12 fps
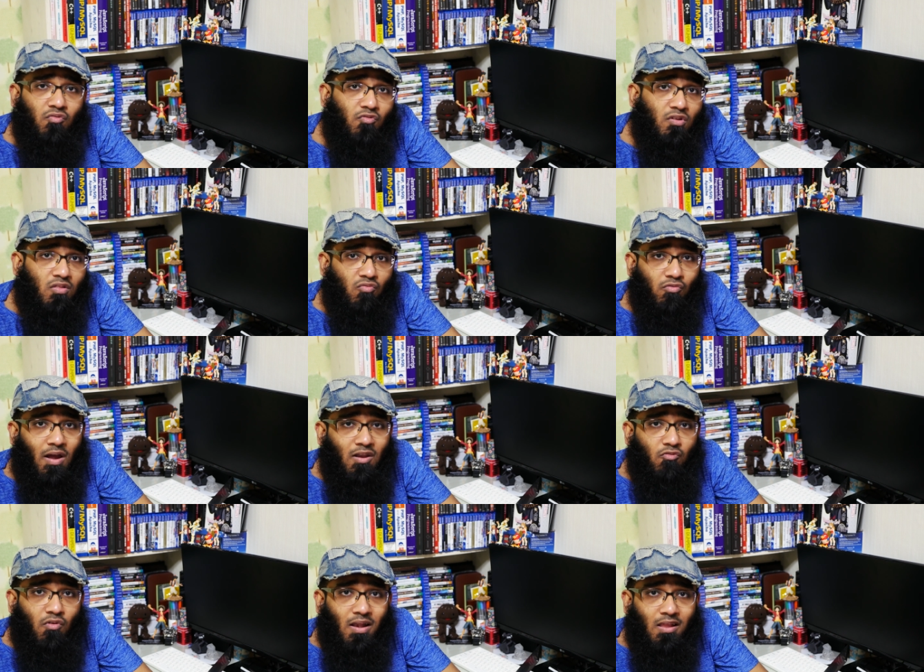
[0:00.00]
is, very
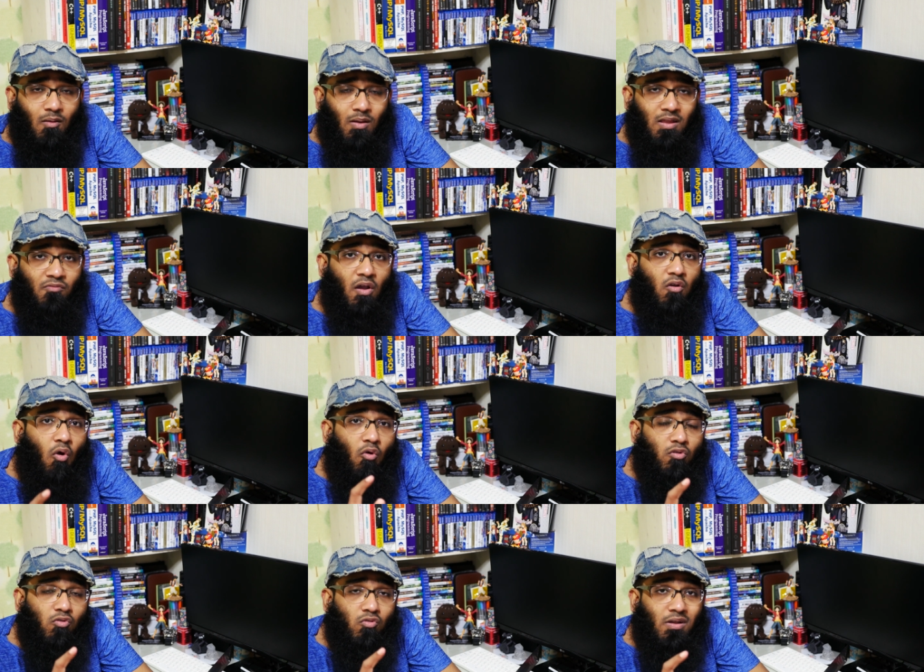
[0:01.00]
valuable if you're
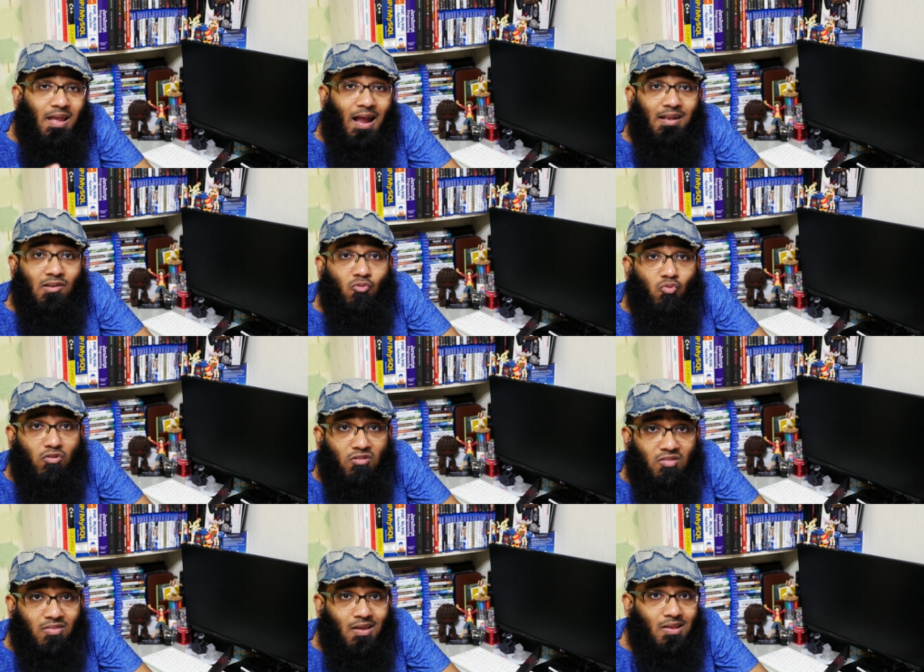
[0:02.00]
going to get into
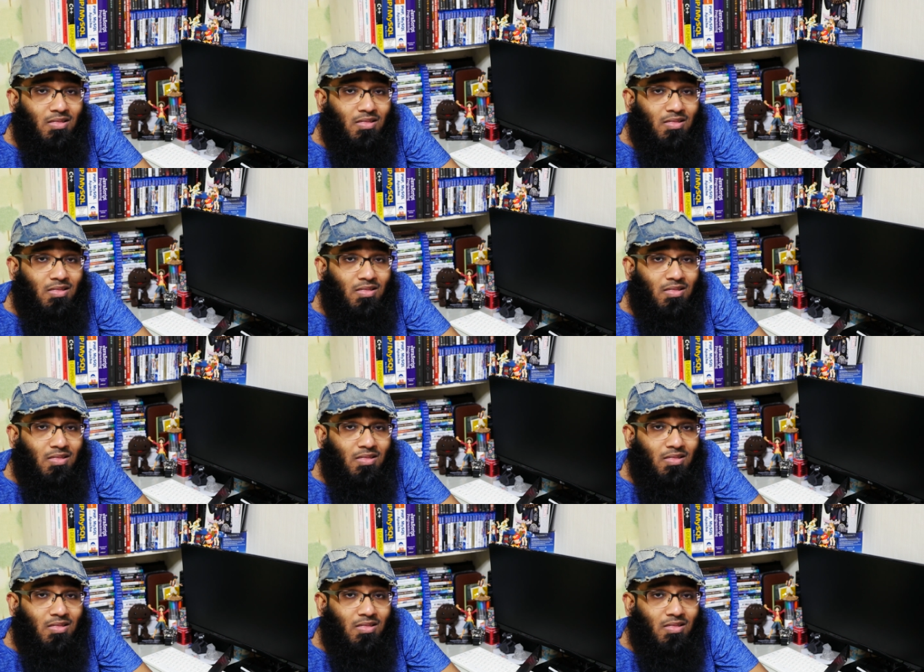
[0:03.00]
sales,